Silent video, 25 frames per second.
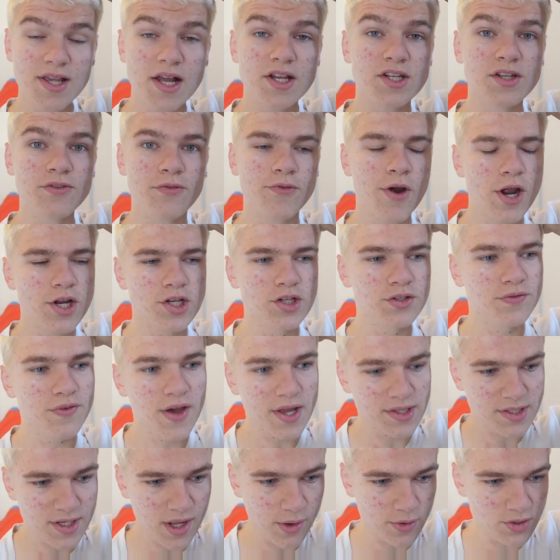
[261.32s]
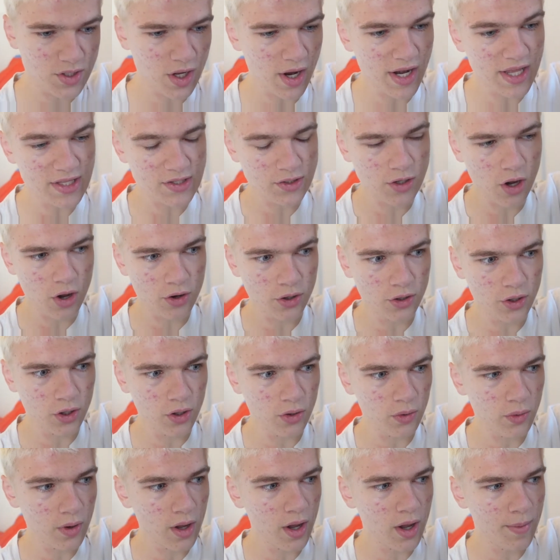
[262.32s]
actually freshers fair today, which I need to go and
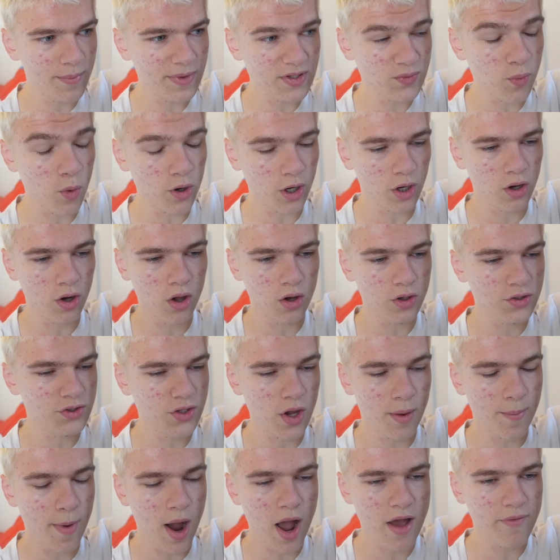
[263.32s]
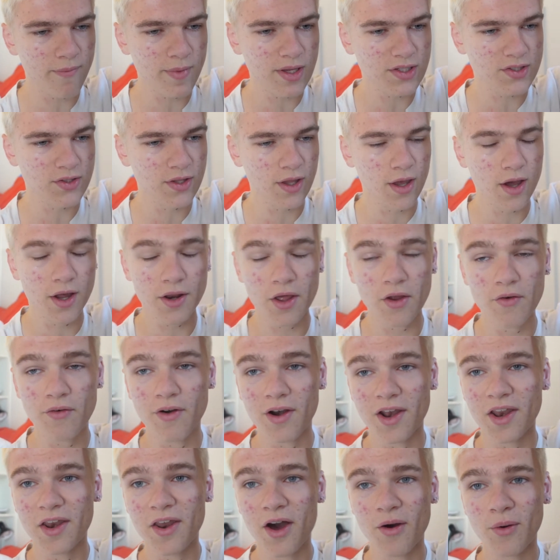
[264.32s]
do. Um, it's one o'clock, so I might have missed it. I don't
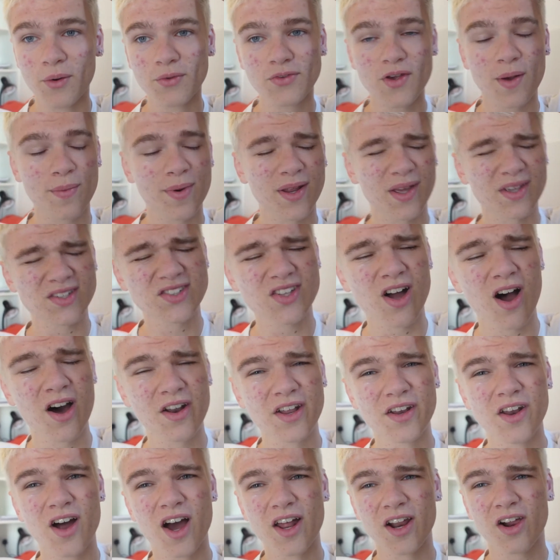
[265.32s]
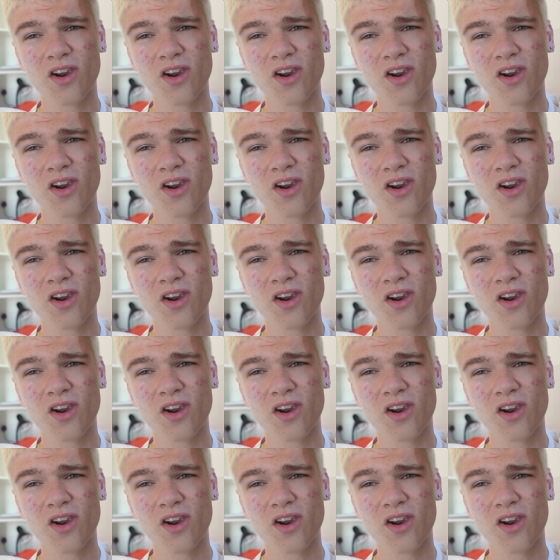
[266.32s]
really know what's happening. It started at nine